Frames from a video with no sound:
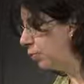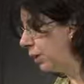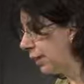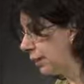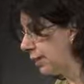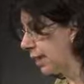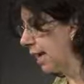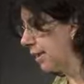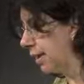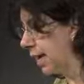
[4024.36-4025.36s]
really
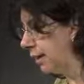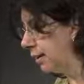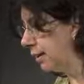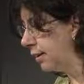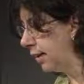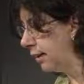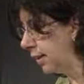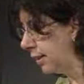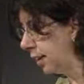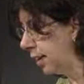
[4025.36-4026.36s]
discuss that in
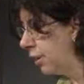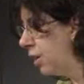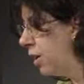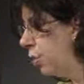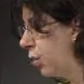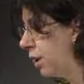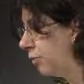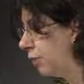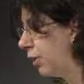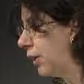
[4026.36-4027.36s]
detail. One
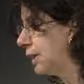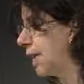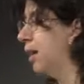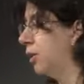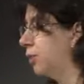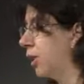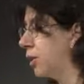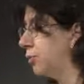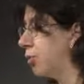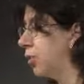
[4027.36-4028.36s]
of the very standard
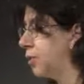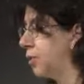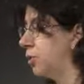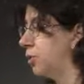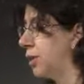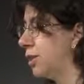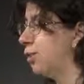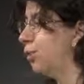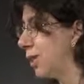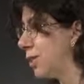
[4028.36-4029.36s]
ones, of course, is to just
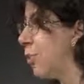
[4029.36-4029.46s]
do this